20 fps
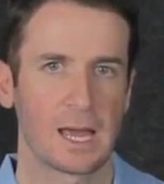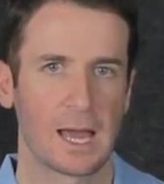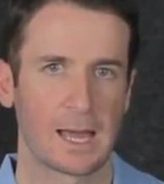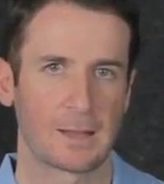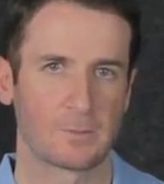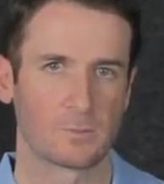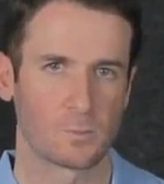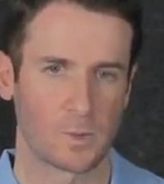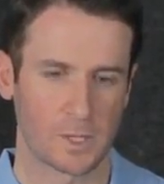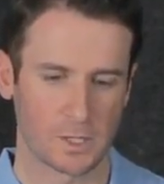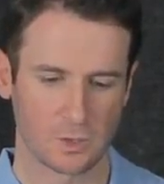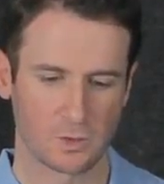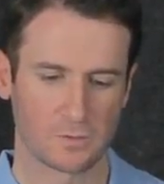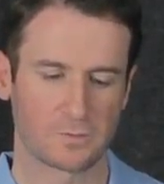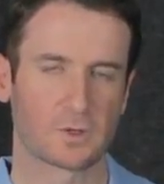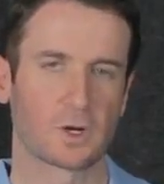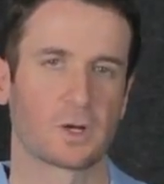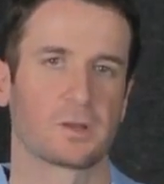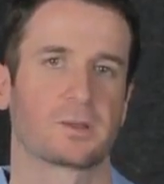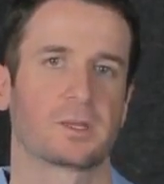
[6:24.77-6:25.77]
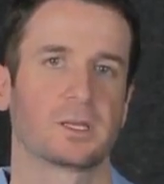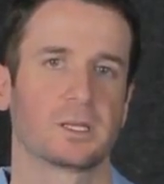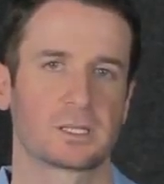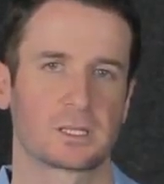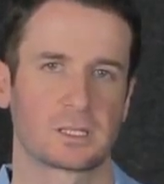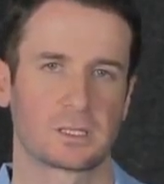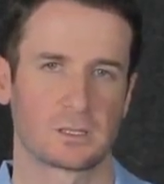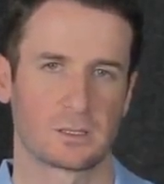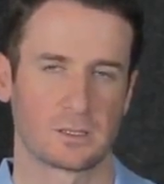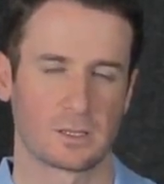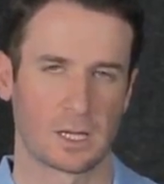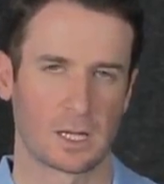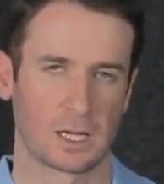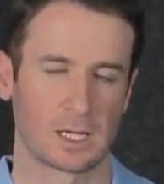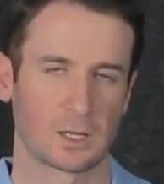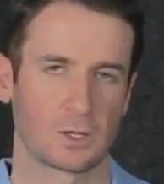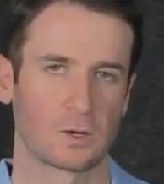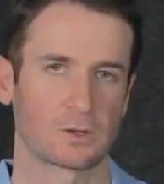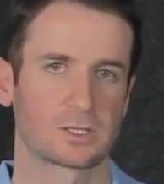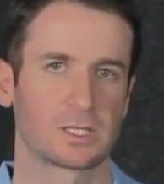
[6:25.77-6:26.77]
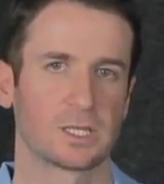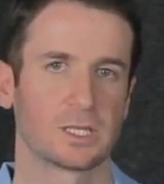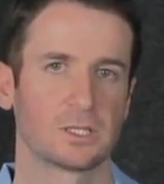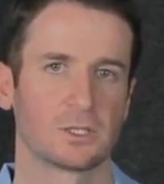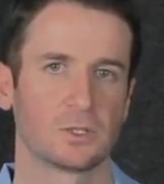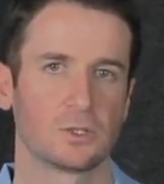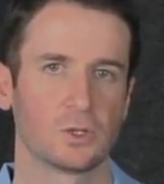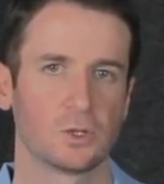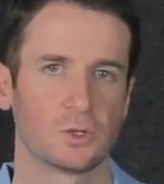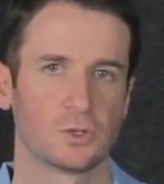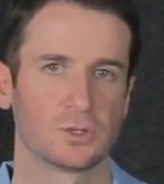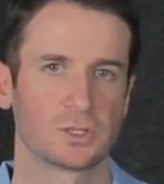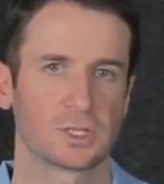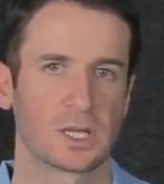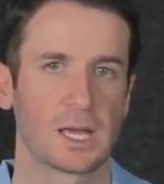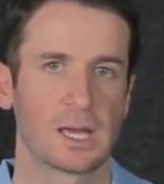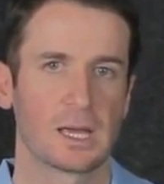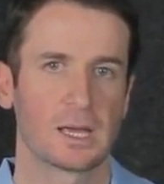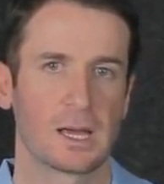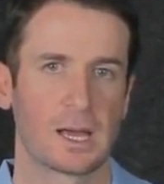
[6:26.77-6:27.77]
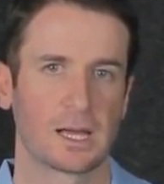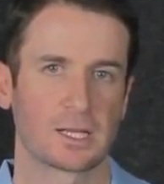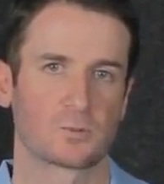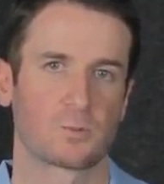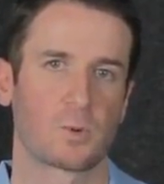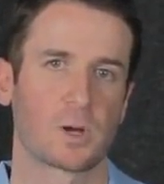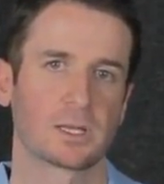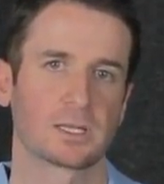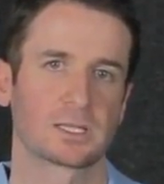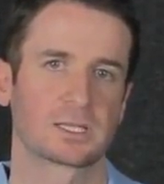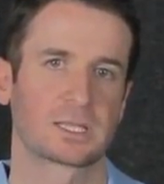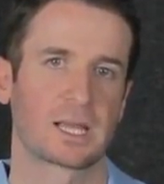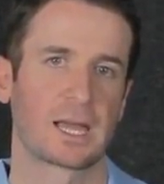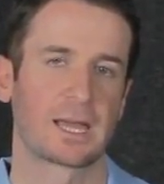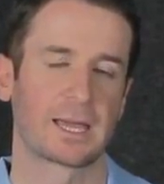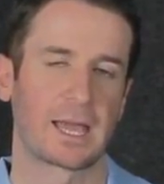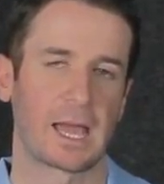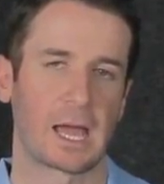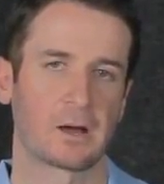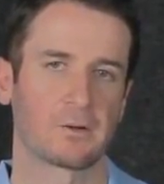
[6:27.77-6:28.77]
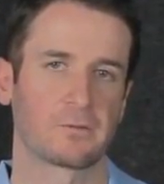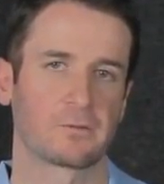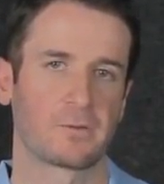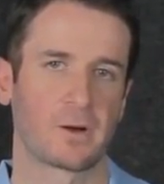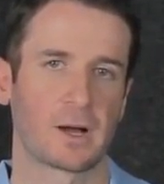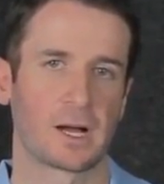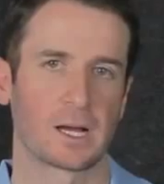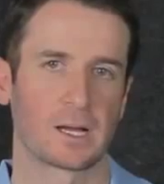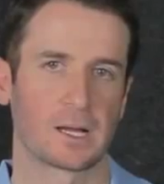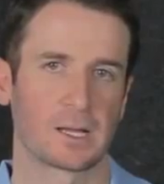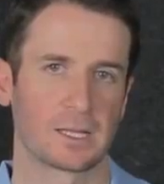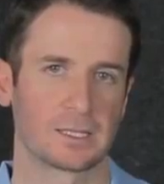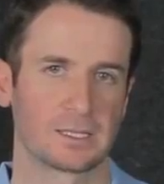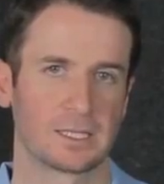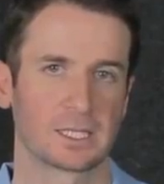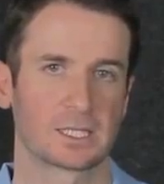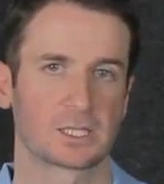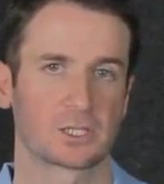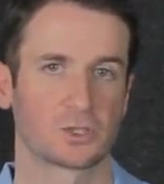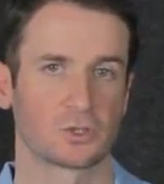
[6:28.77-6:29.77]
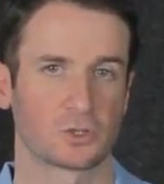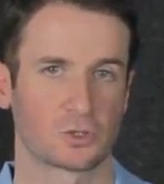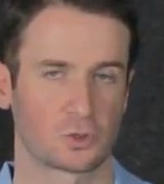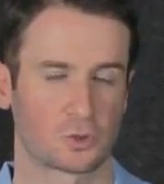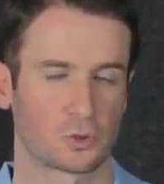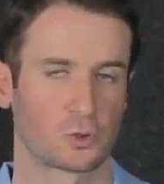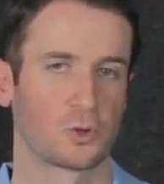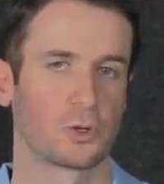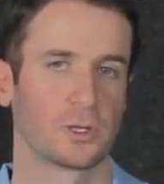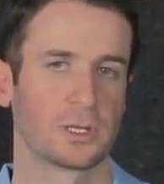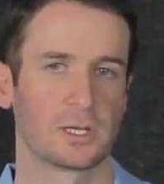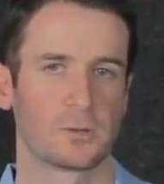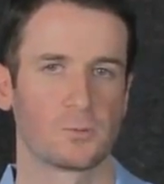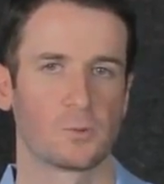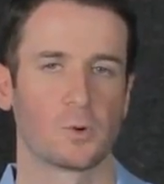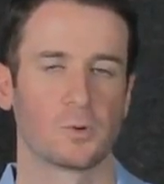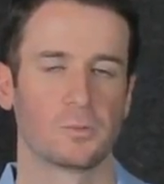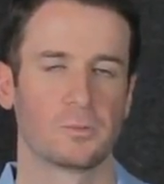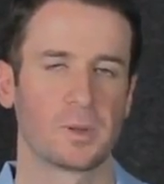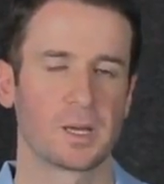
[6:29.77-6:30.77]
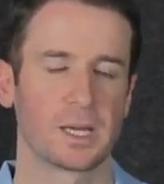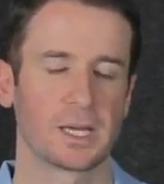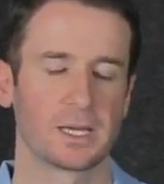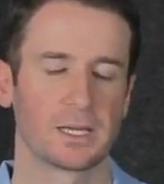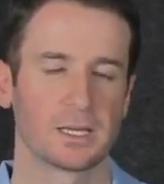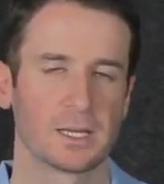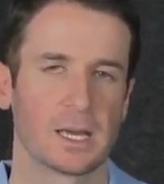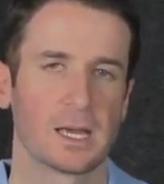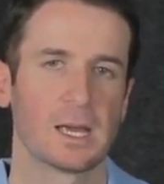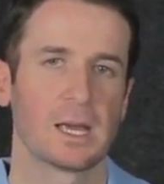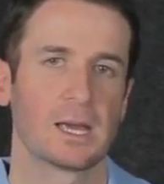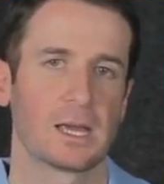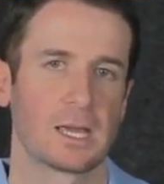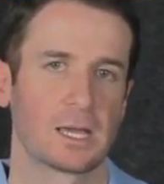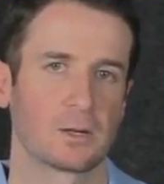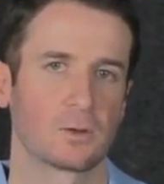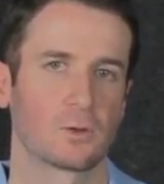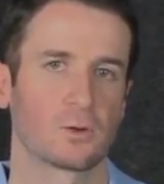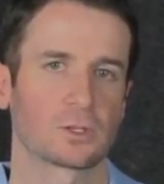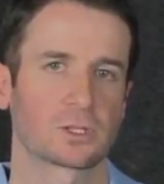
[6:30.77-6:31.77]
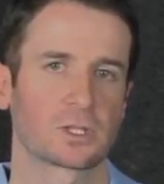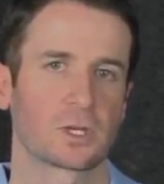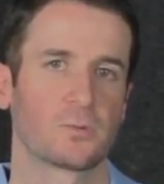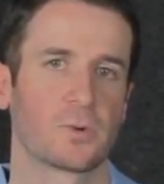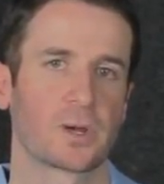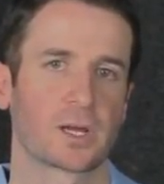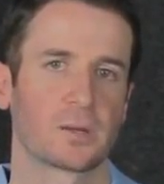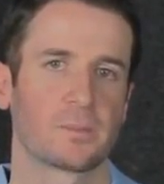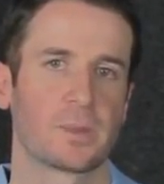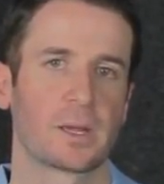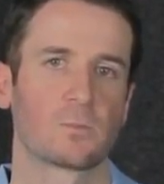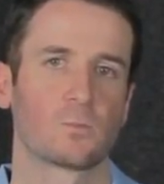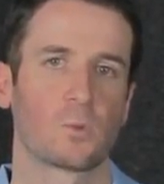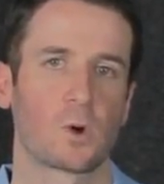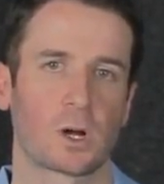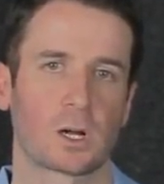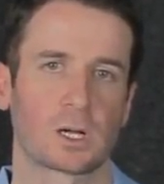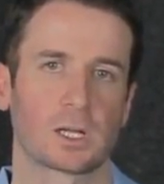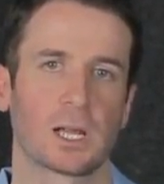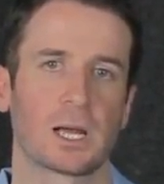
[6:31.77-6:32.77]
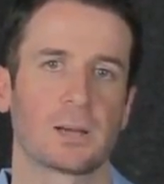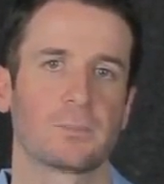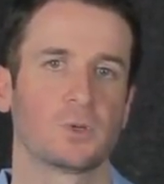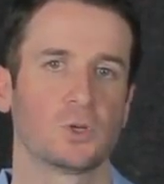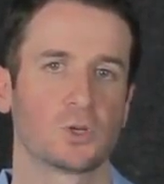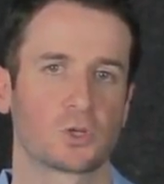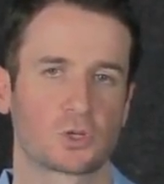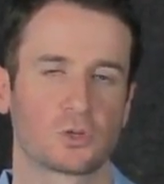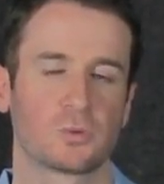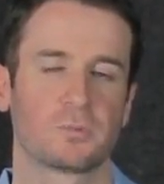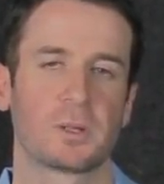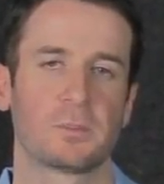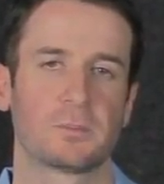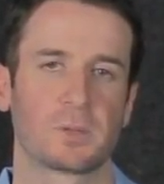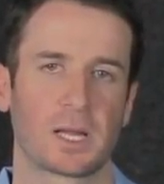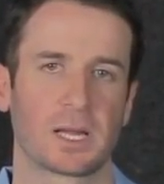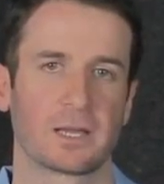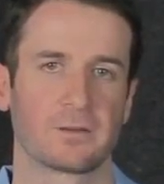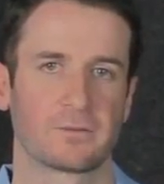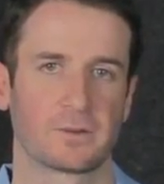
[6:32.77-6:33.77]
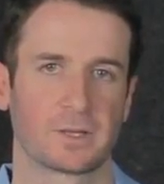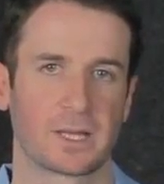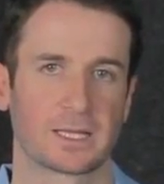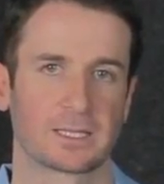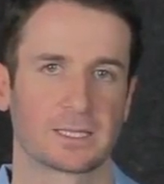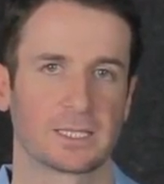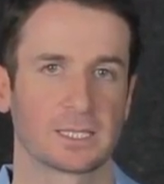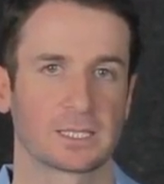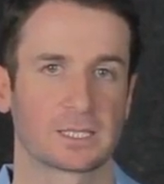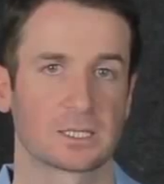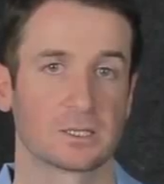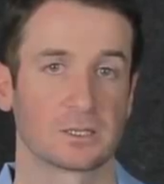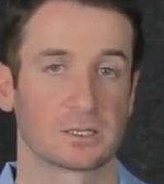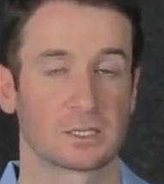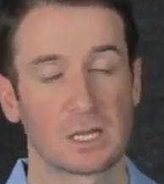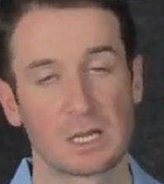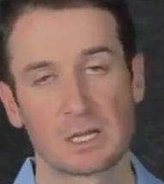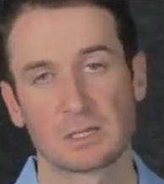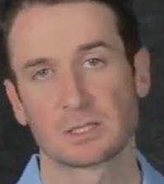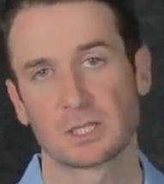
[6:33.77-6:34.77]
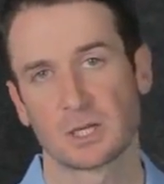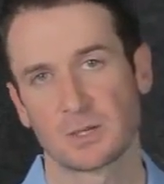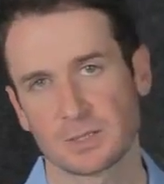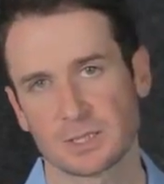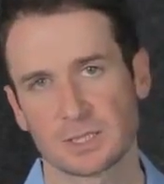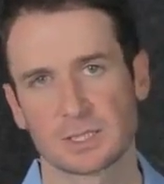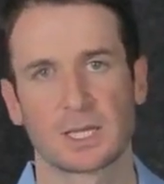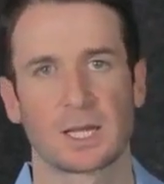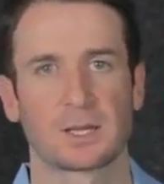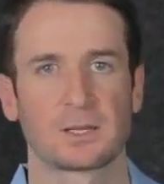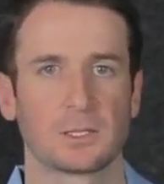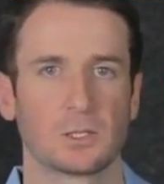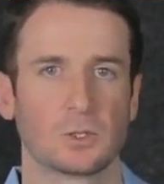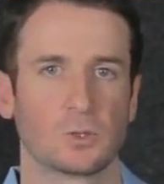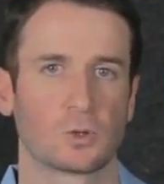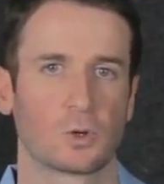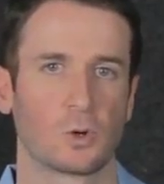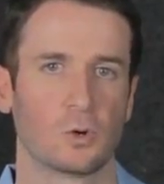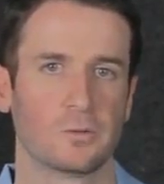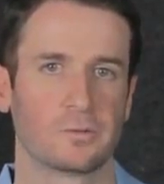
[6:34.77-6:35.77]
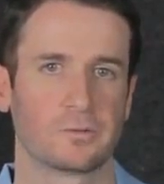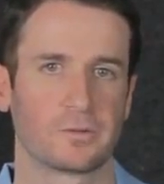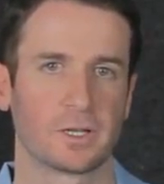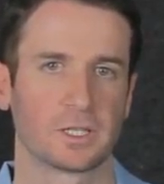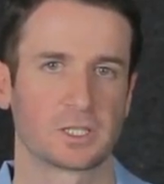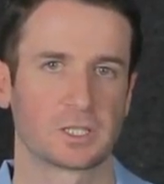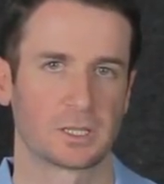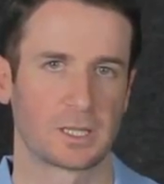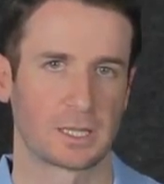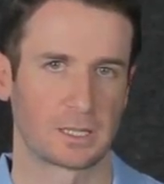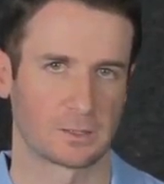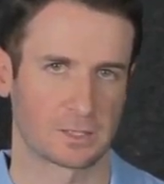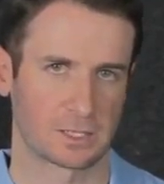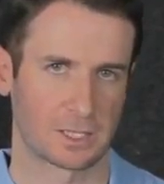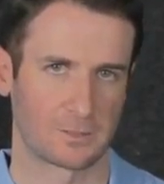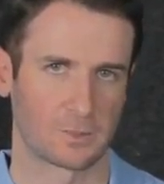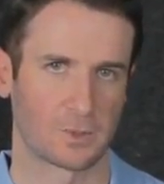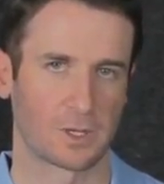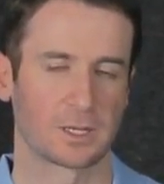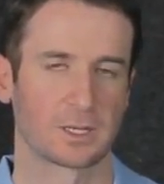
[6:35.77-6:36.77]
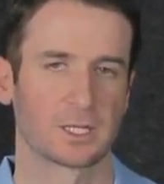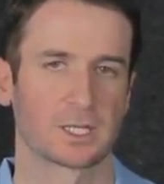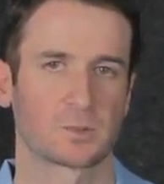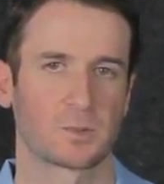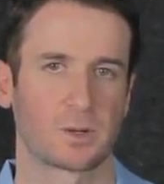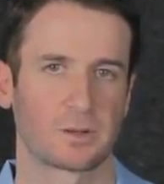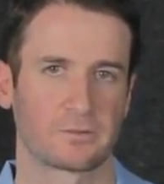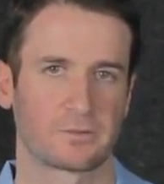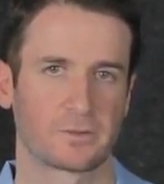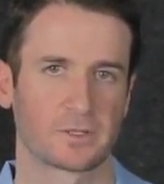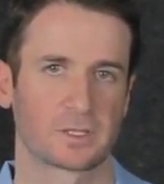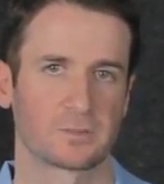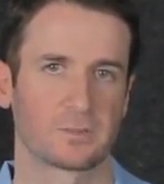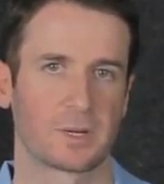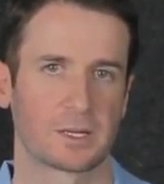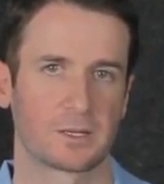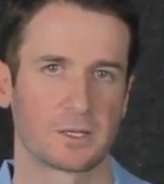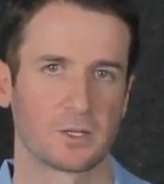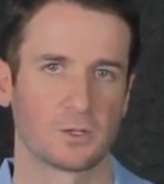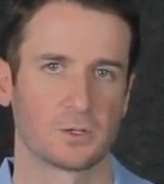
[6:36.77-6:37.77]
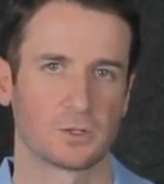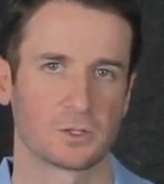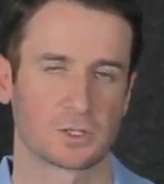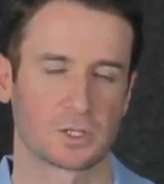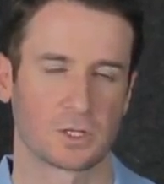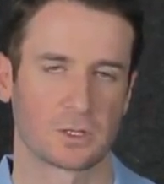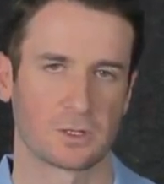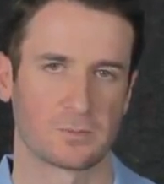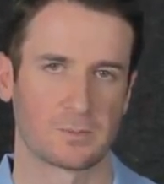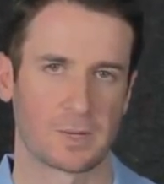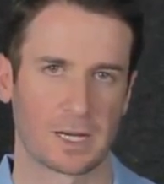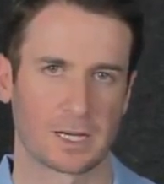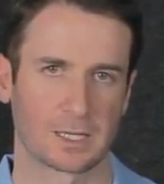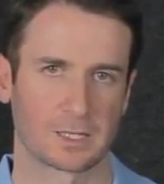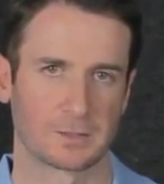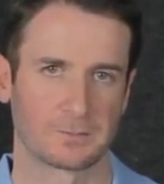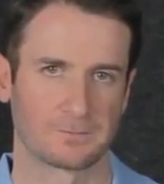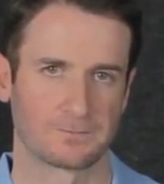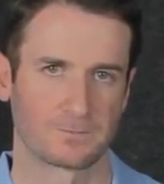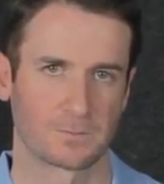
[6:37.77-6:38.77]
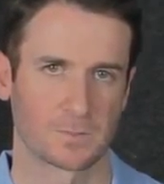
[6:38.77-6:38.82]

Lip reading: And when you've got this locked in and used, as well as saying how far a distance truly will be, it'll also recommend what club you should be playing for that distance. So it's another little cool feature that'll separate this one for some other units on the market.